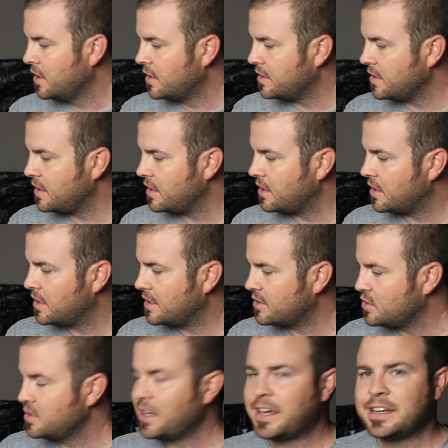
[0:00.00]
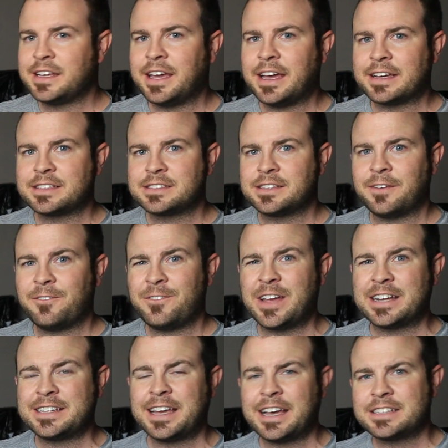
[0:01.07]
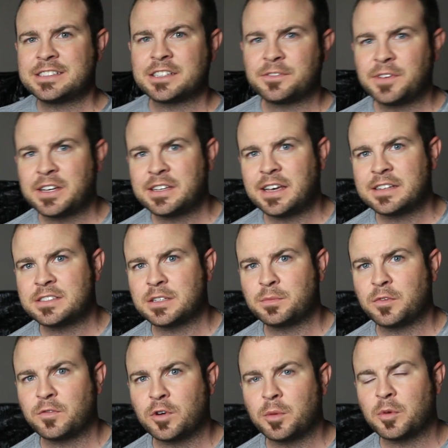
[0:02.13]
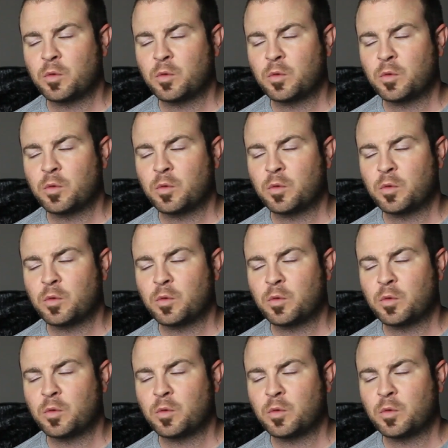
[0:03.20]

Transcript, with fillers: The 290X, fantastic, fantastic performer.